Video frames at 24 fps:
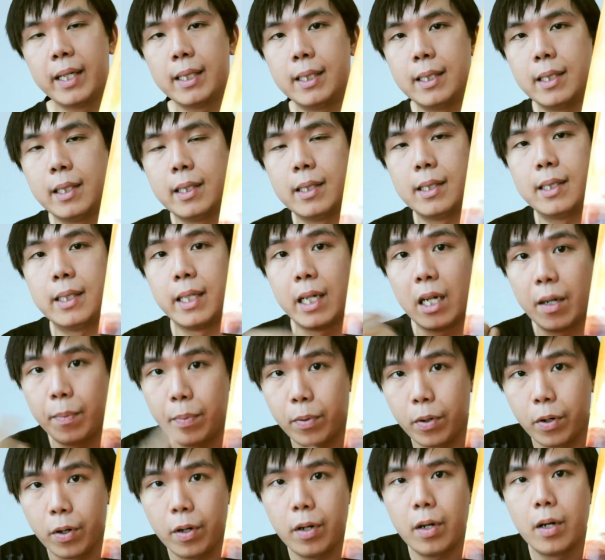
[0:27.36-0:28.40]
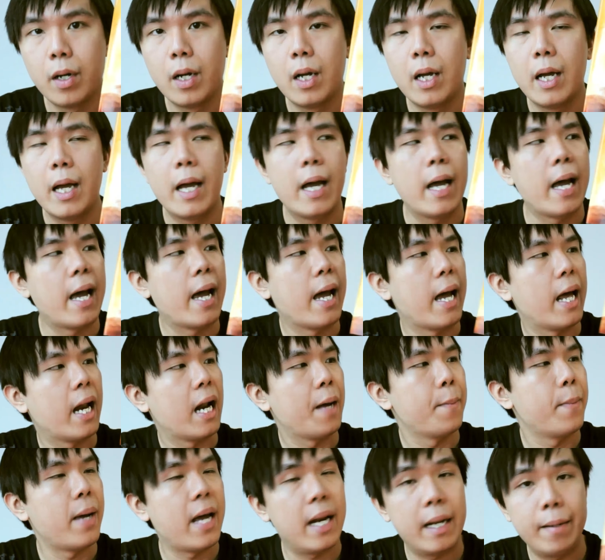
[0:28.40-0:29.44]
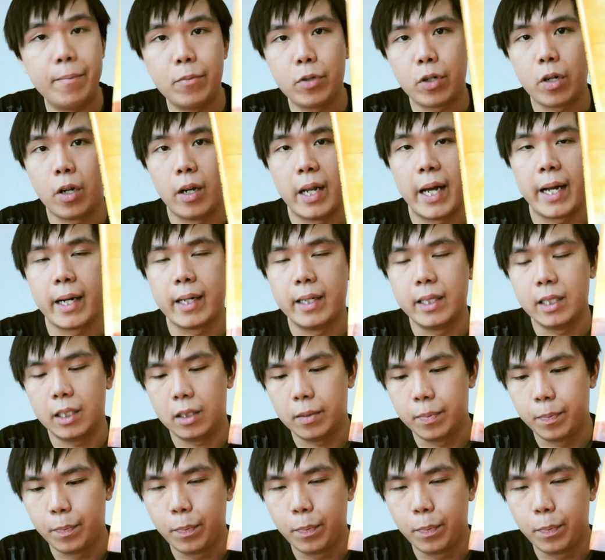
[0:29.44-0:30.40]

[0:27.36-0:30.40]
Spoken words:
based in Singapore, and I met him to collect this